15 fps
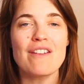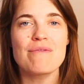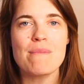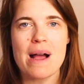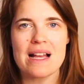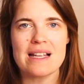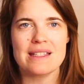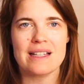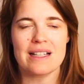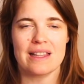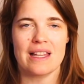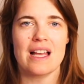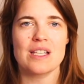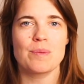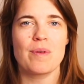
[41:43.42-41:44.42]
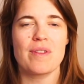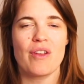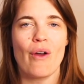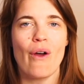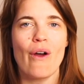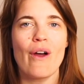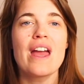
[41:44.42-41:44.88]
masterclass with
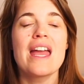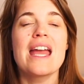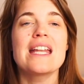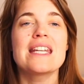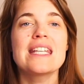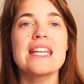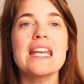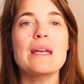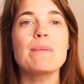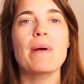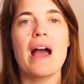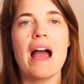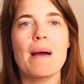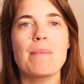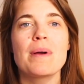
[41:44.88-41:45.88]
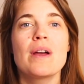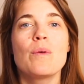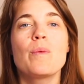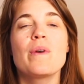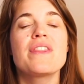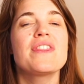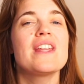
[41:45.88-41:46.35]
her, and keep up
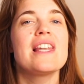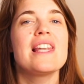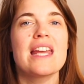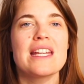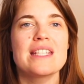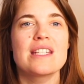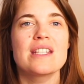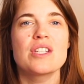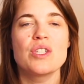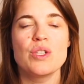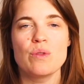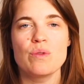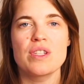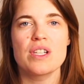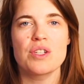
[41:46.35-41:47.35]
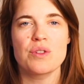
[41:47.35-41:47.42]
with the latest news and